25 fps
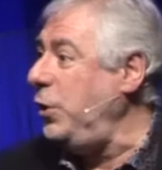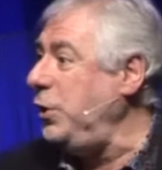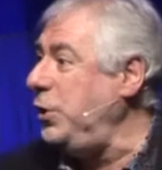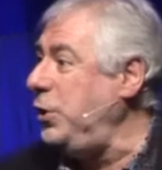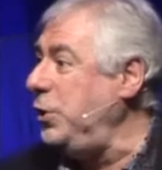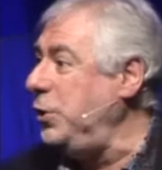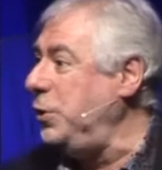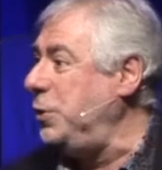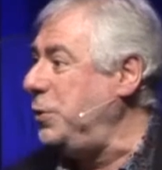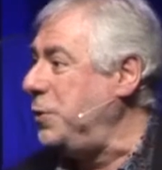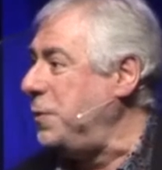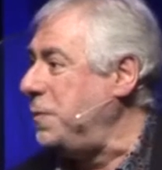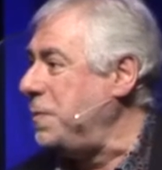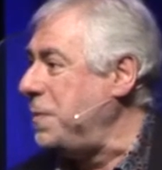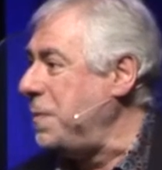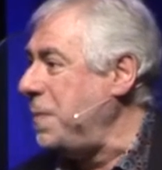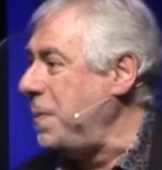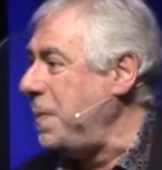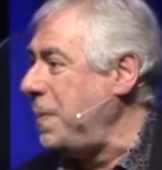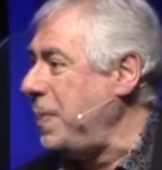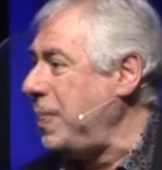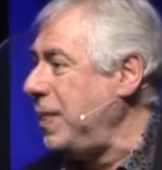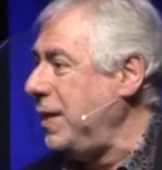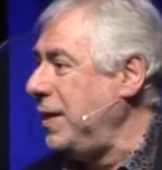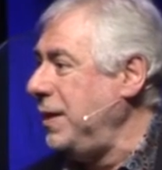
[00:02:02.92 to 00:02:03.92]
you
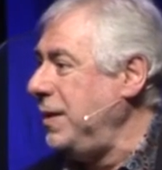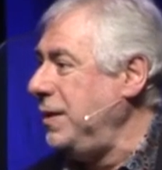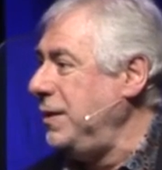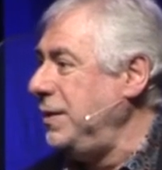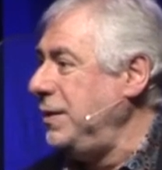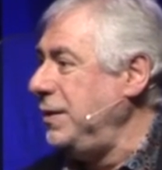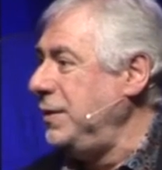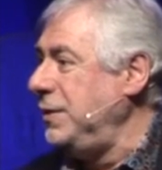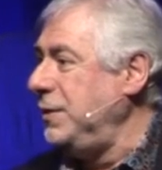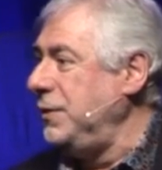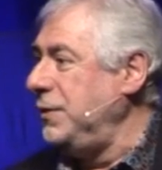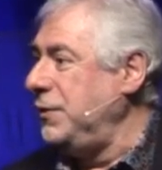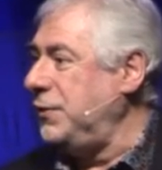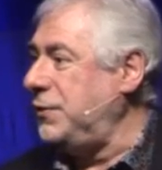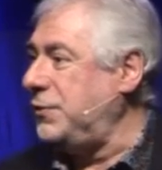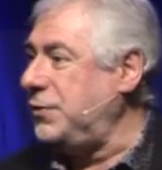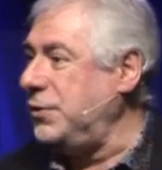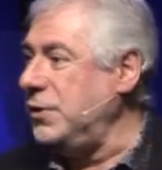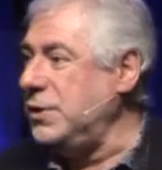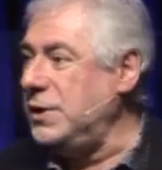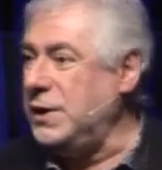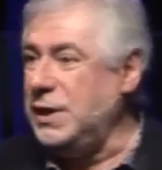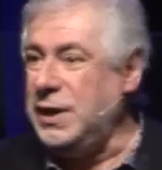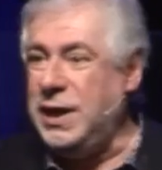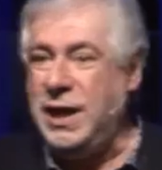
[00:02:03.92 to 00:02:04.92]

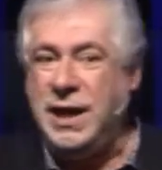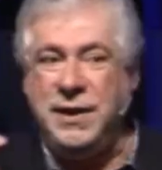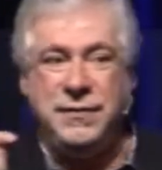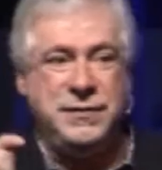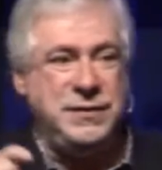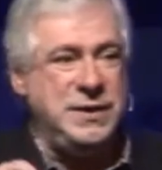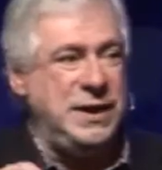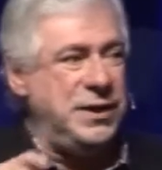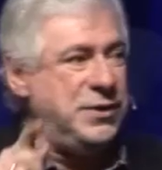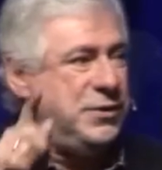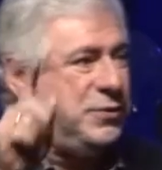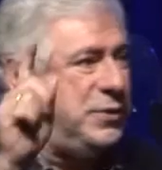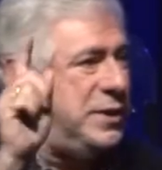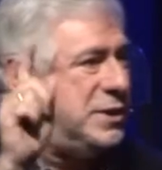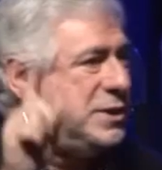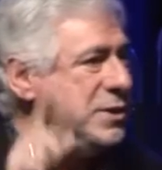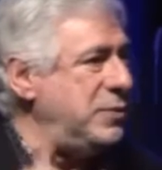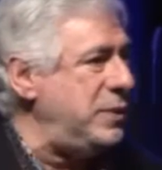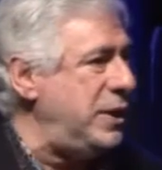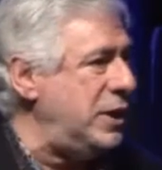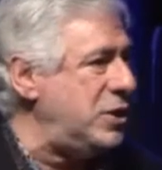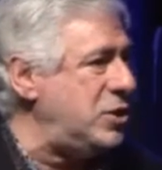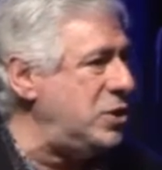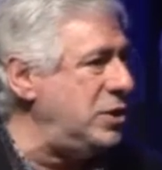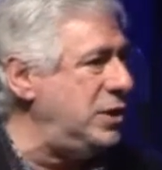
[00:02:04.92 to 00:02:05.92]
through the life, death,
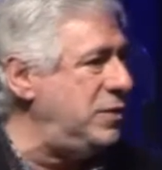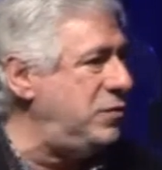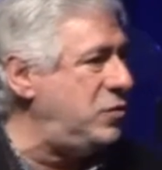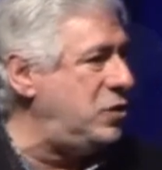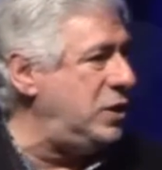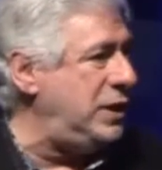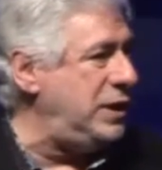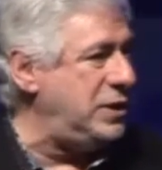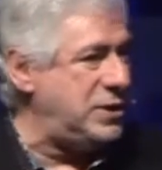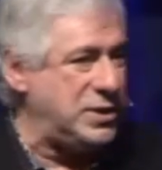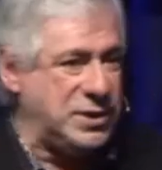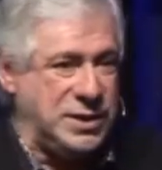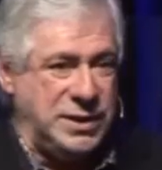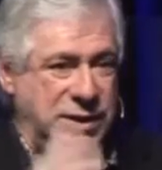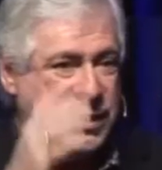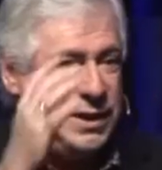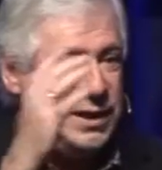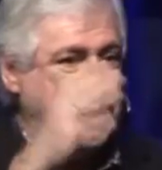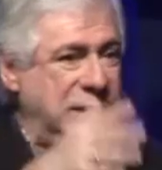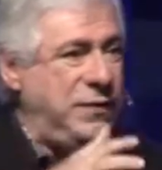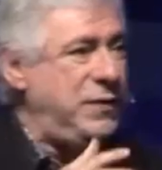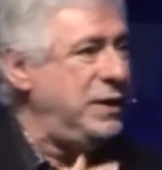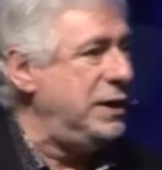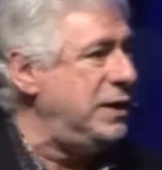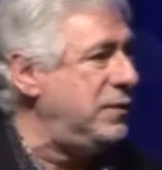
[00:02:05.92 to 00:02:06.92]
resurrection of Jesus and the
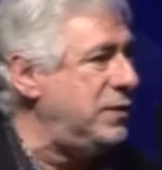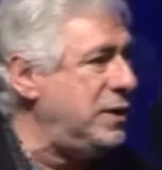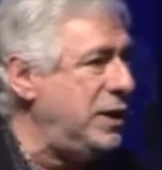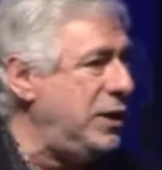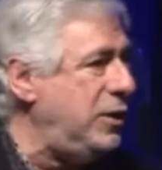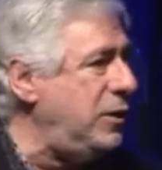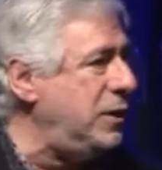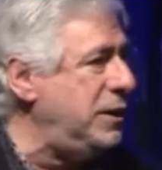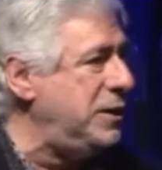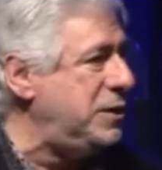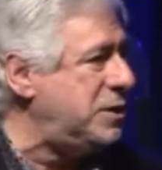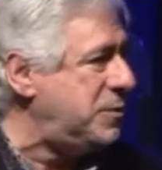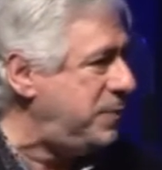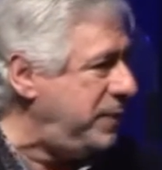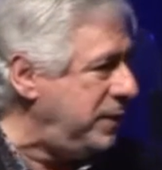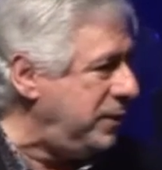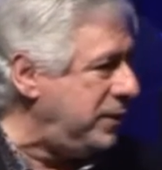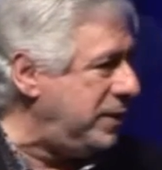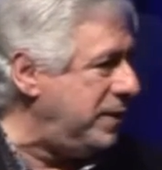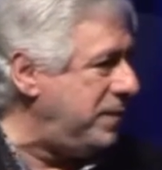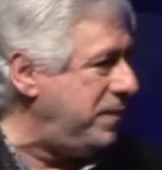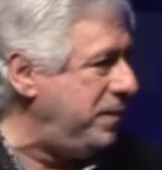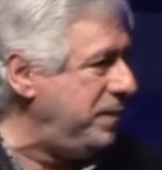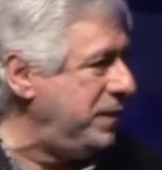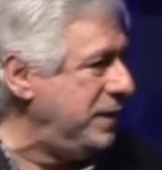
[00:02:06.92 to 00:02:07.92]
giving of the Holy
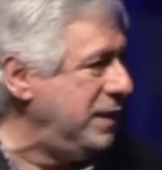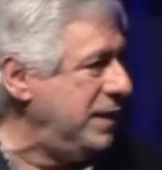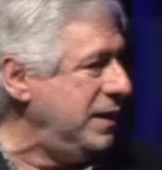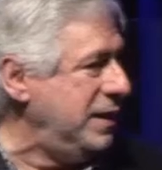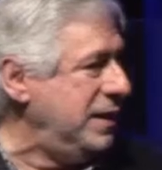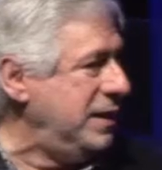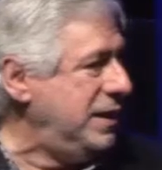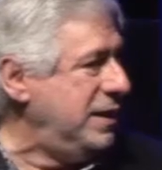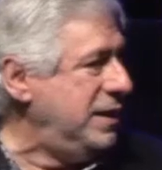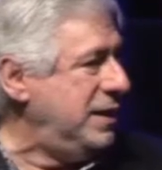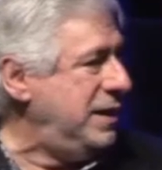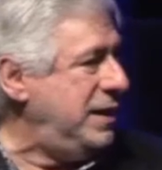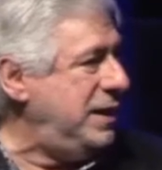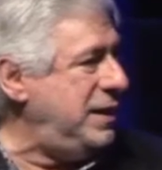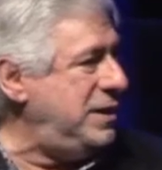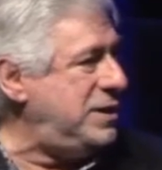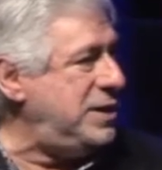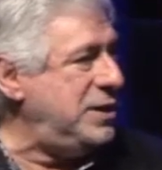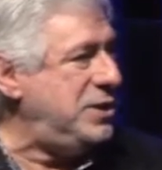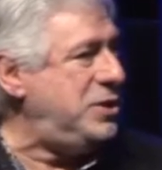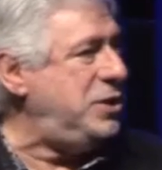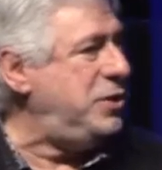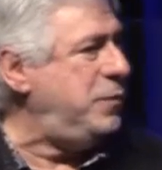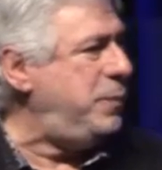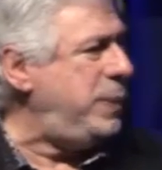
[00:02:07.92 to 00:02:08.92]
Spirit. And he
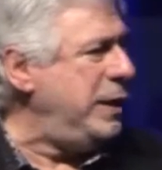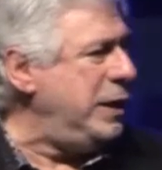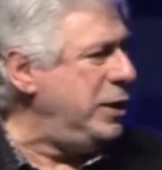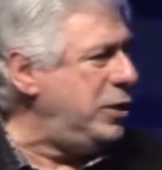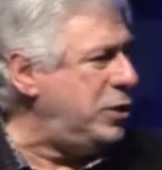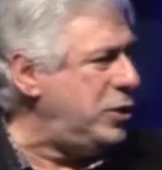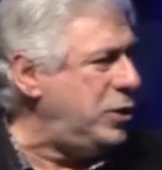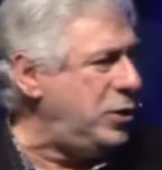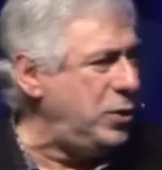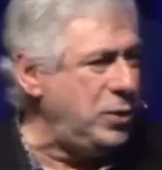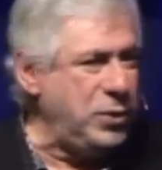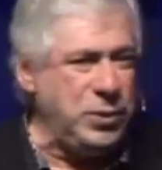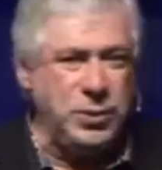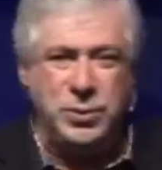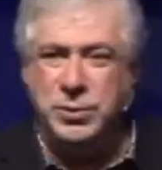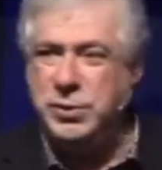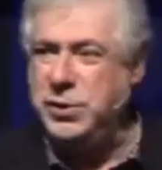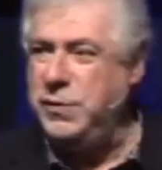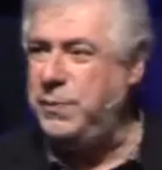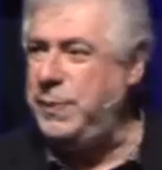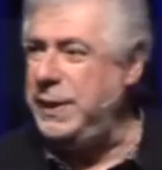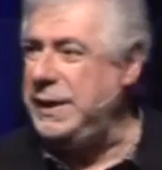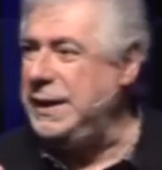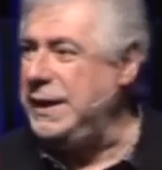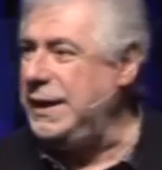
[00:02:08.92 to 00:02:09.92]
says, you've been called,
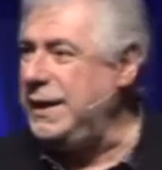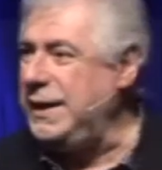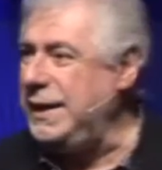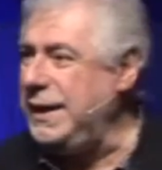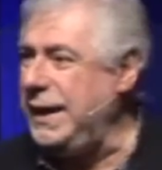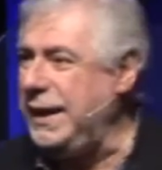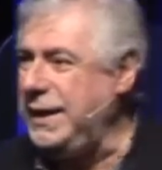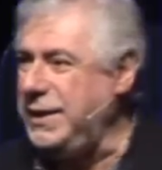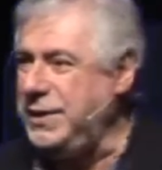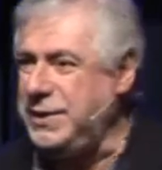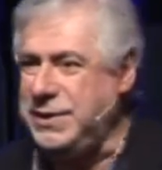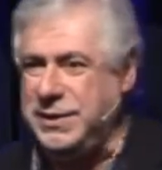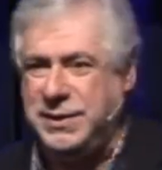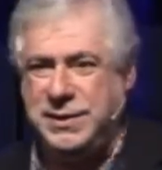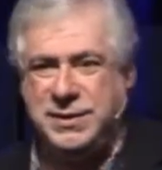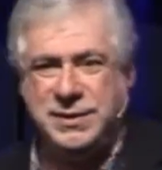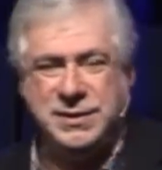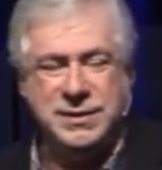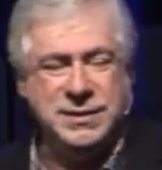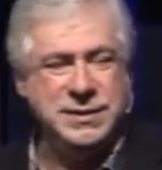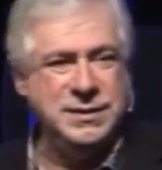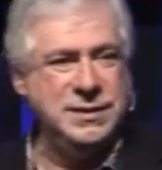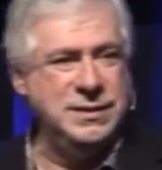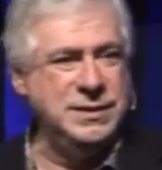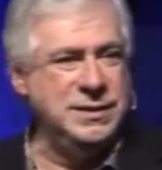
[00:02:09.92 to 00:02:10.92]
you've been elected.
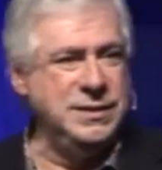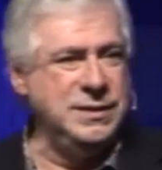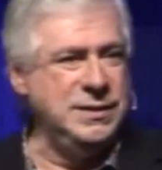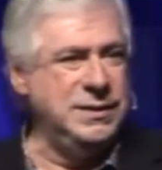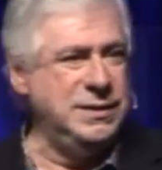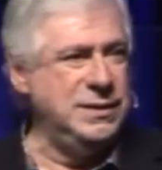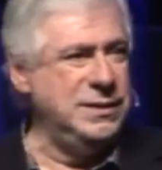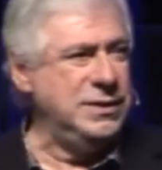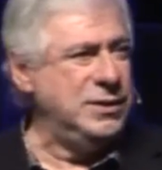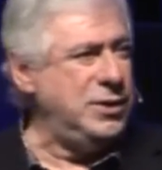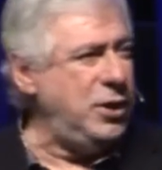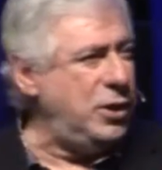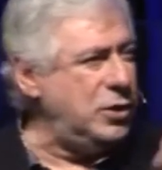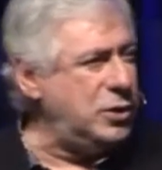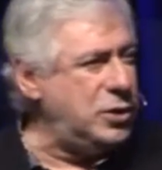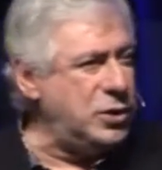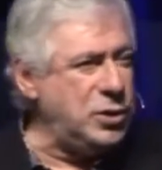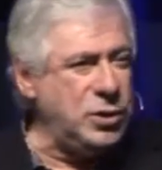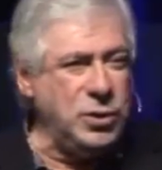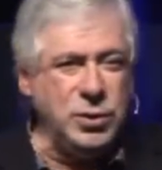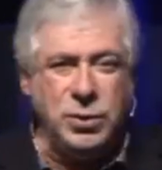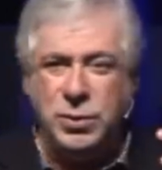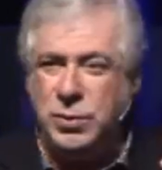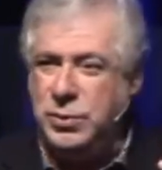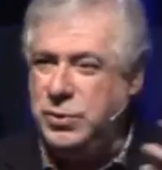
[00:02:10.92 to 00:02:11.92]
God
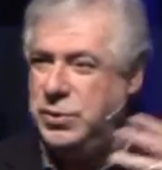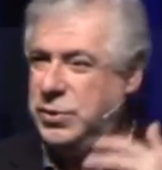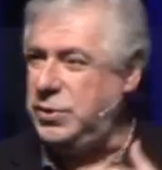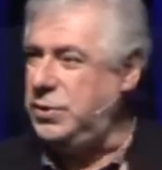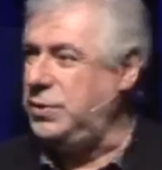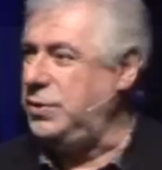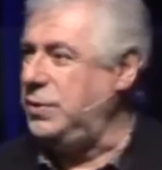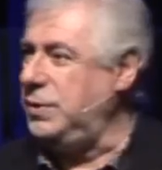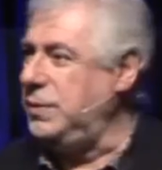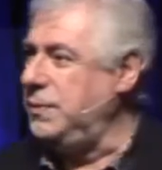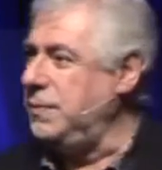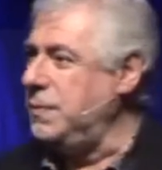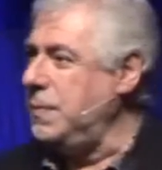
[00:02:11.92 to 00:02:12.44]
called you.